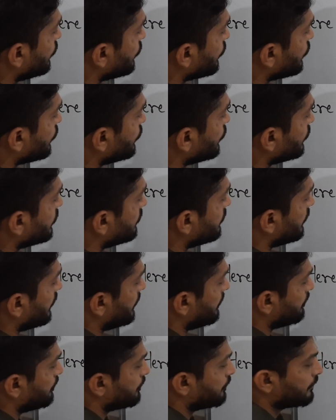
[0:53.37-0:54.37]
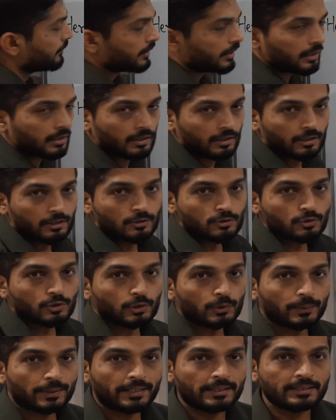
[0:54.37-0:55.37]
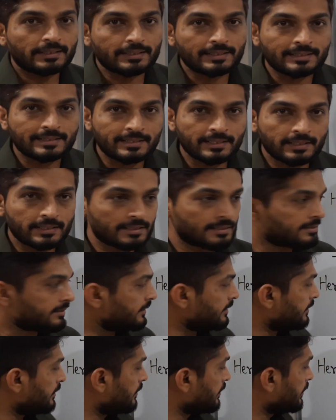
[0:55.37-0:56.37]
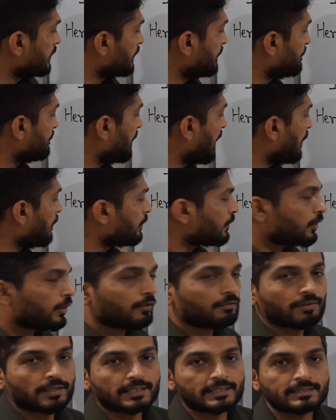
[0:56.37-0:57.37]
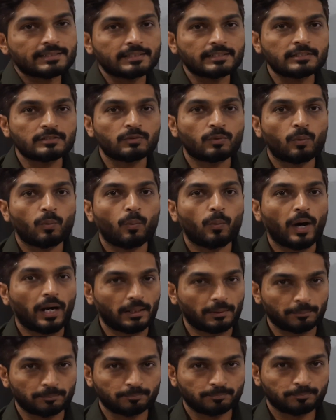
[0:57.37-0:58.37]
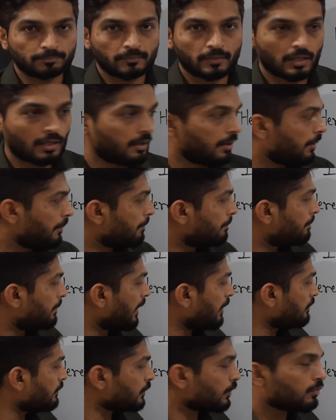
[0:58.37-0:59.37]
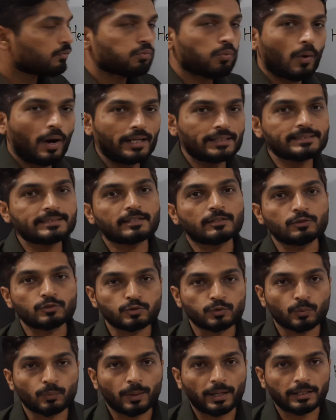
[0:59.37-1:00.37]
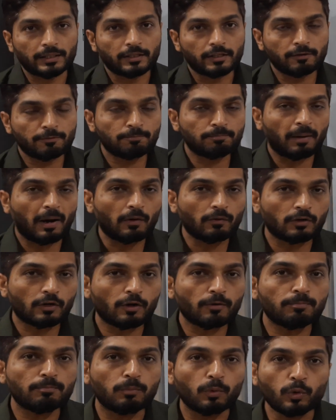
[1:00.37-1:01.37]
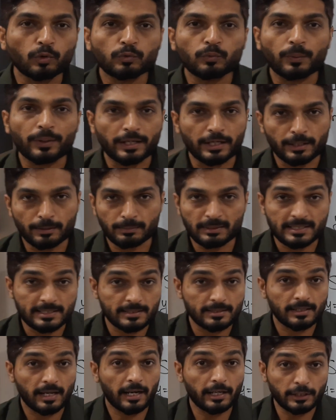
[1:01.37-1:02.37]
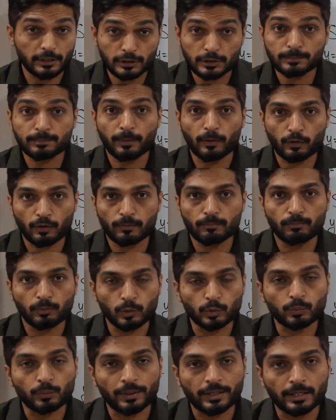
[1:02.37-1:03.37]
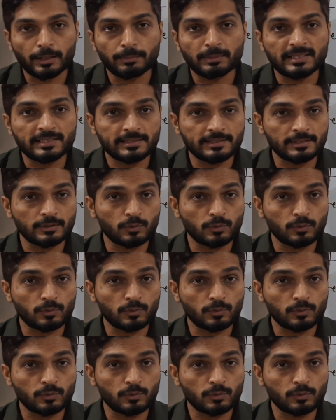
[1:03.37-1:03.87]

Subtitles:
root 3. So you can easily see here the power of x is 1. Power of y is also 1. If power of both variables, highest power of both variables